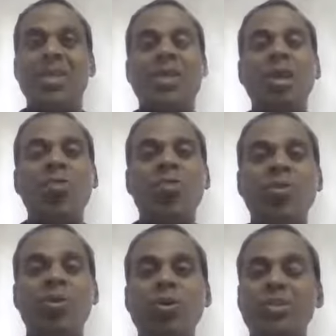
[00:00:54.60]
Now,
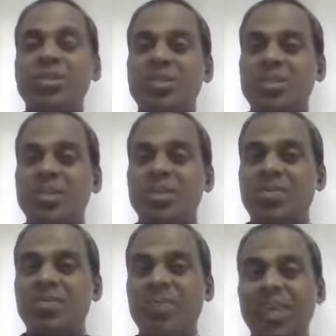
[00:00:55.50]
folks,
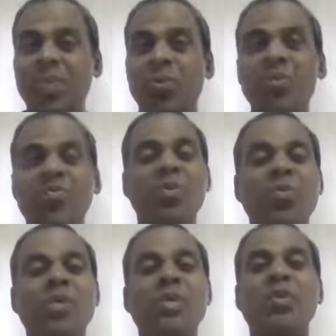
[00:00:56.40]
whenever we
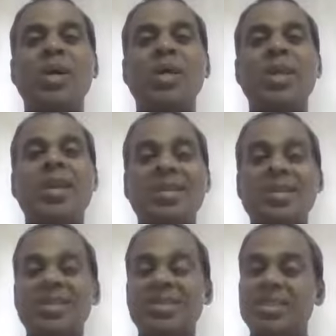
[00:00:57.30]
want to
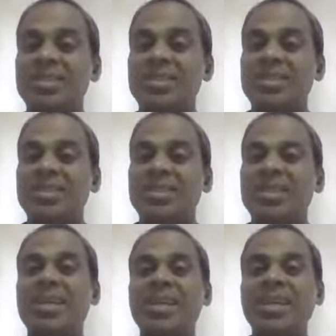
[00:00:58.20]
analyze
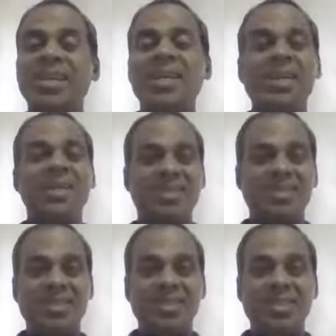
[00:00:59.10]
a data
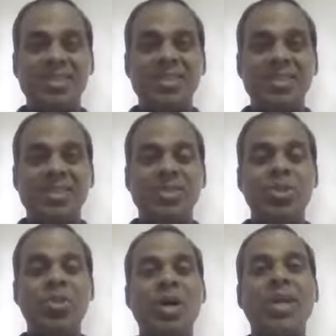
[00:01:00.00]

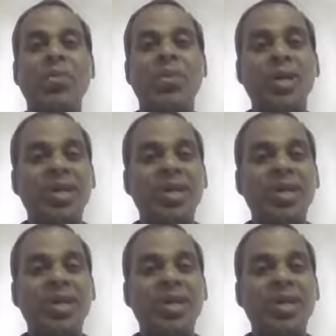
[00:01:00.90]
to arrive at a